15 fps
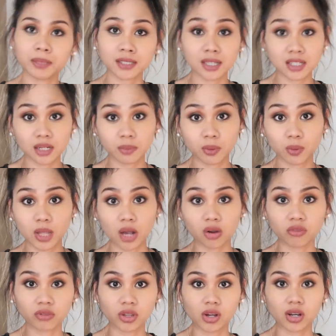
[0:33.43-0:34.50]
And pasan siya pag wala
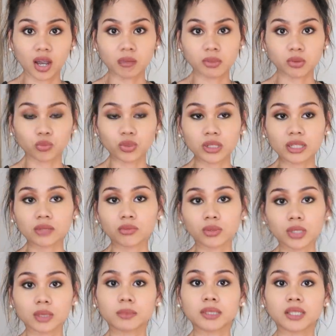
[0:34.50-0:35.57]
akong vlog. I've been really,
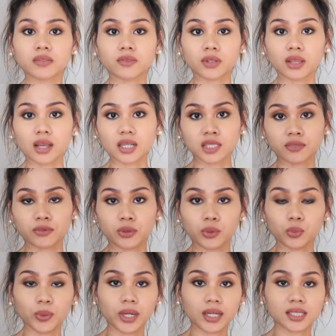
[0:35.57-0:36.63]
really busy for the last
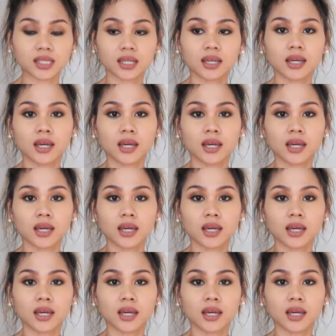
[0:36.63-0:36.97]
few weeks.